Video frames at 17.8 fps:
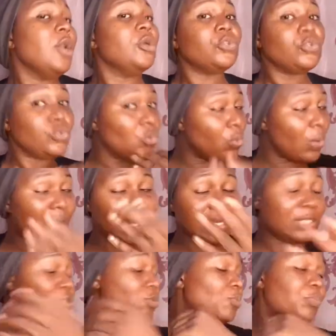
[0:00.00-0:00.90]
Do I
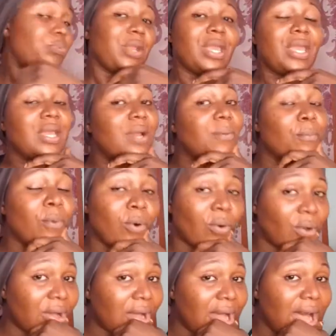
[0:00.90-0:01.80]
need to break
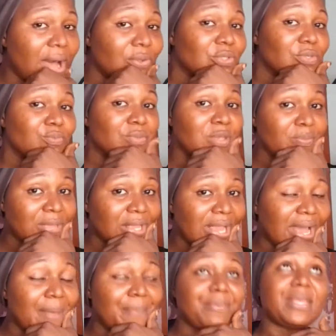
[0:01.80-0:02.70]
more out, Mimi
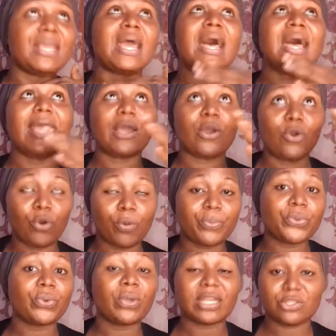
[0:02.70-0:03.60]
Gabi? I
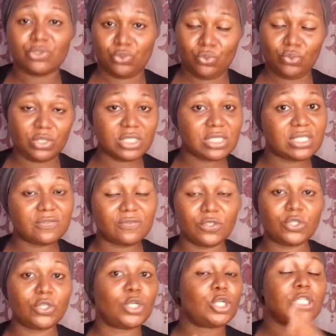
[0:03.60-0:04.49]
hope you get to watch this
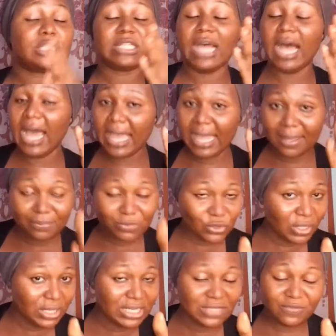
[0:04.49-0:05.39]
video, because I am
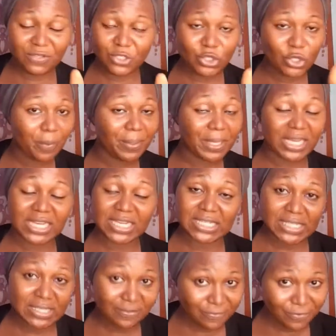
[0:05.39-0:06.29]
doing this video
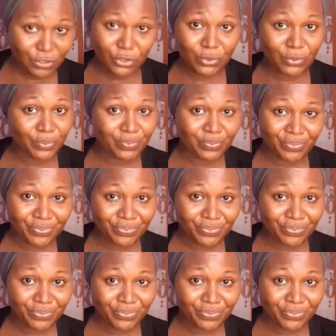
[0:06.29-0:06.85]
because of you.